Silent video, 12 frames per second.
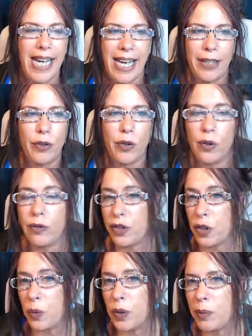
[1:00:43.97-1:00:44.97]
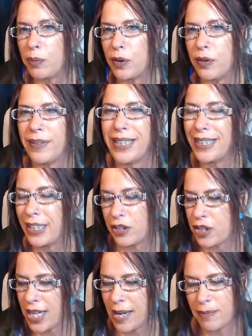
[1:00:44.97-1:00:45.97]
I don't know if she will prove it unless
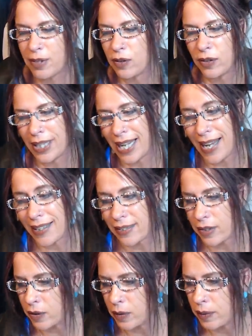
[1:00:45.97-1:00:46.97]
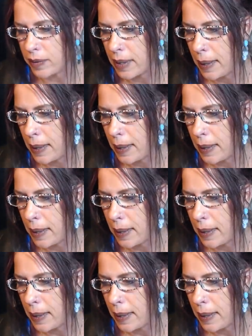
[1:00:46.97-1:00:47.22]
she absolutely has to.